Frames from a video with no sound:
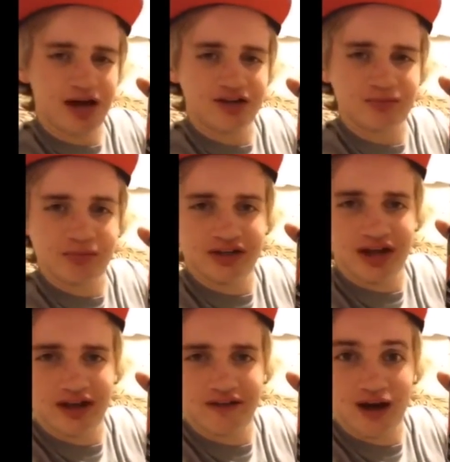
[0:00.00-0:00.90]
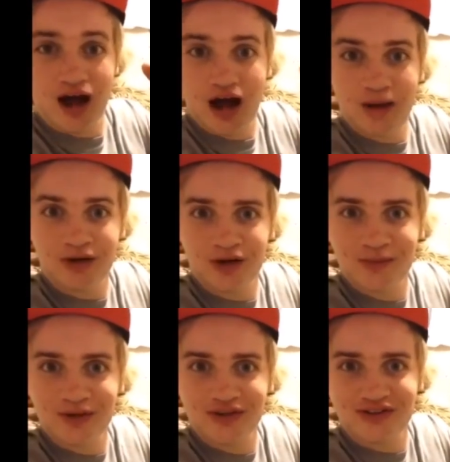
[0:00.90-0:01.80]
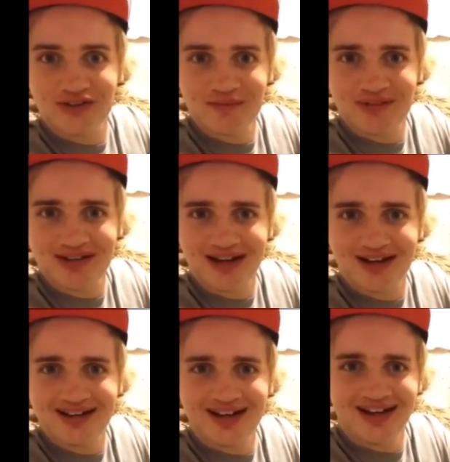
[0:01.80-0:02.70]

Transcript: past midnight. I'm not gonna be able to sleep tonight.